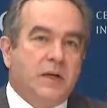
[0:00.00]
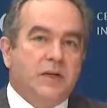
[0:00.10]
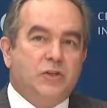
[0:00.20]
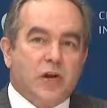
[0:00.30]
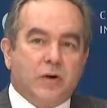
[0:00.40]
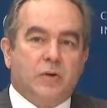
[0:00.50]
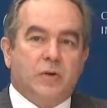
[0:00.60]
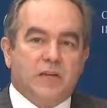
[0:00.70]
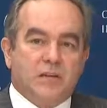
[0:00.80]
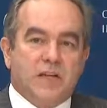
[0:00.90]
a general
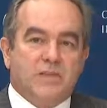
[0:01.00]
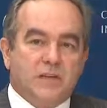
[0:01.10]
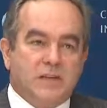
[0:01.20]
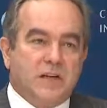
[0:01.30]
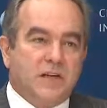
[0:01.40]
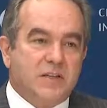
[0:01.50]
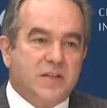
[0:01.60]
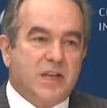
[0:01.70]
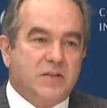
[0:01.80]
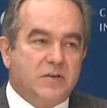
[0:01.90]
consensus that it is
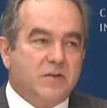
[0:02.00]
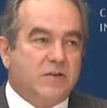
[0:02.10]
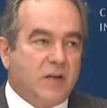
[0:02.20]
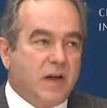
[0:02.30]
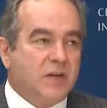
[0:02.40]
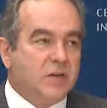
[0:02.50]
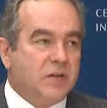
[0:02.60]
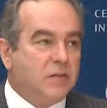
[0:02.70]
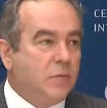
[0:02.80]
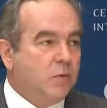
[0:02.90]
the interest of the country
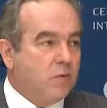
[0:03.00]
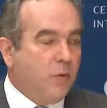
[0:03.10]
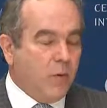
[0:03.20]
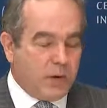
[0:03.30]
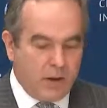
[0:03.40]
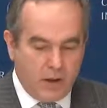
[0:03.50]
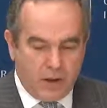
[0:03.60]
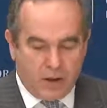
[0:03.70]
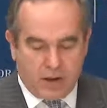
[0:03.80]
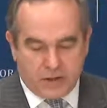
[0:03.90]
to move forward
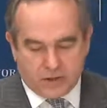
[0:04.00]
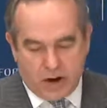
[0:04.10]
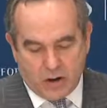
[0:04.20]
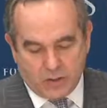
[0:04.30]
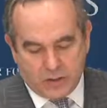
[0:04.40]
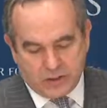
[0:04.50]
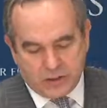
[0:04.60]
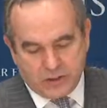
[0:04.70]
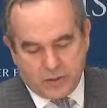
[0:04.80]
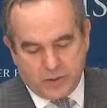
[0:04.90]
on a stronger
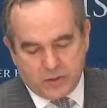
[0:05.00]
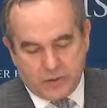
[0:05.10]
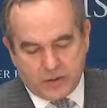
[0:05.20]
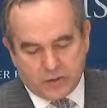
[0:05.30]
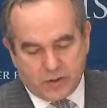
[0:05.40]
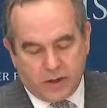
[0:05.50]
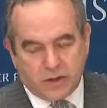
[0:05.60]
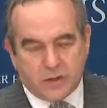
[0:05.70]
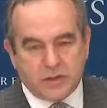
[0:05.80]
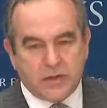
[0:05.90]
relationship between our two
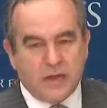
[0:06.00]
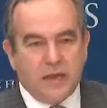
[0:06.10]
countries.